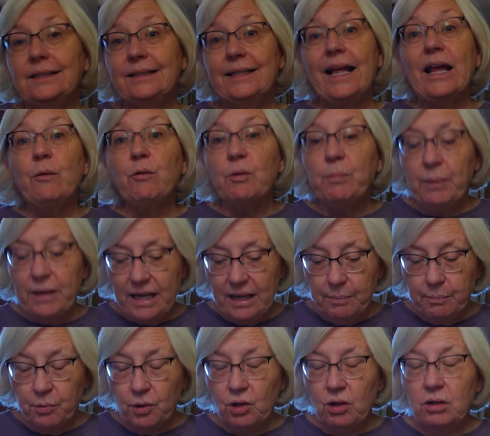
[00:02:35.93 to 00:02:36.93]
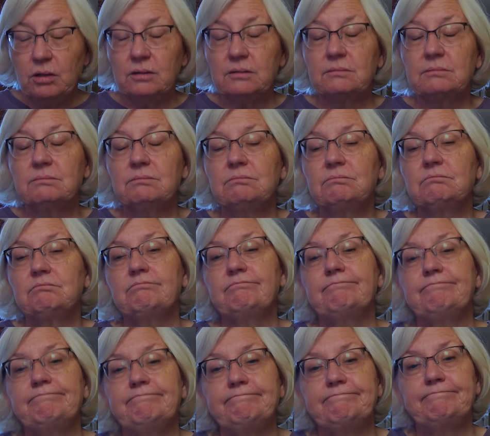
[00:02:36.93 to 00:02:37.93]
They were people
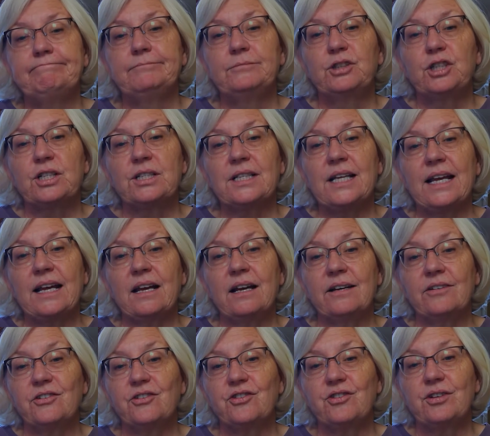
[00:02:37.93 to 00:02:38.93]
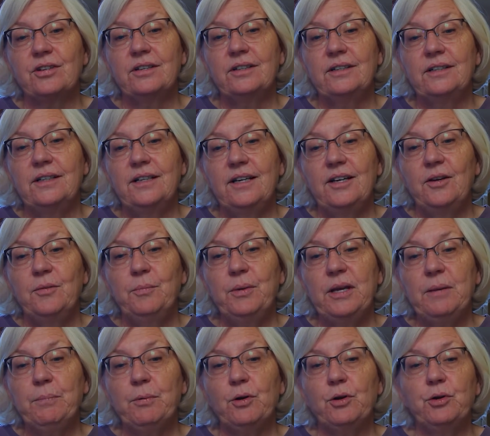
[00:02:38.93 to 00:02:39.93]
just like us,
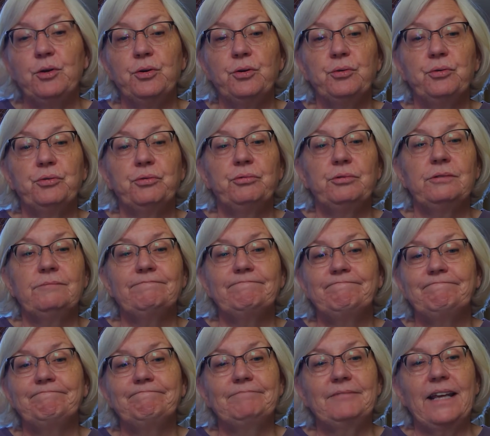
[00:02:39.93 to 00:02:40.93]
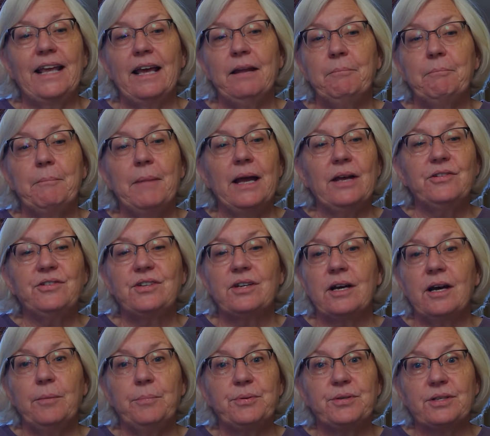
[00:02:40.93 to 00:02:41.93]
people who get messed
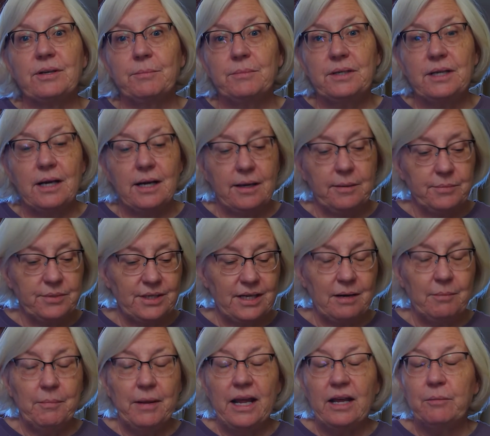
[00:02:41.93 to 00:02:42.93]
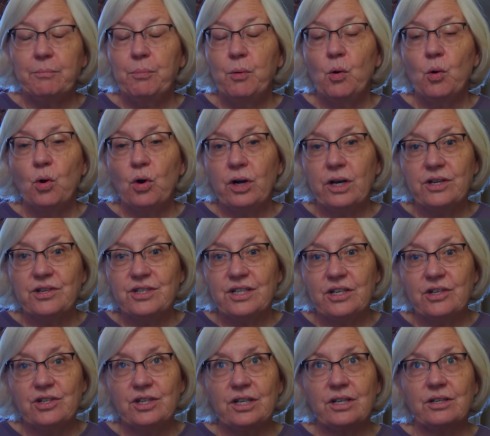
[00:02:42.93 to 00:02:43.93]
up sometimes and make poor
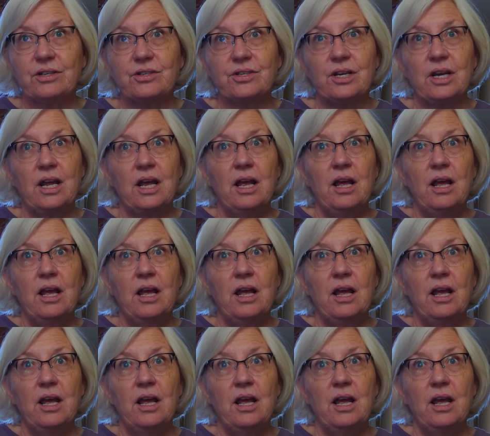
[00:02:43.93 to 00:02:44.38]
decisions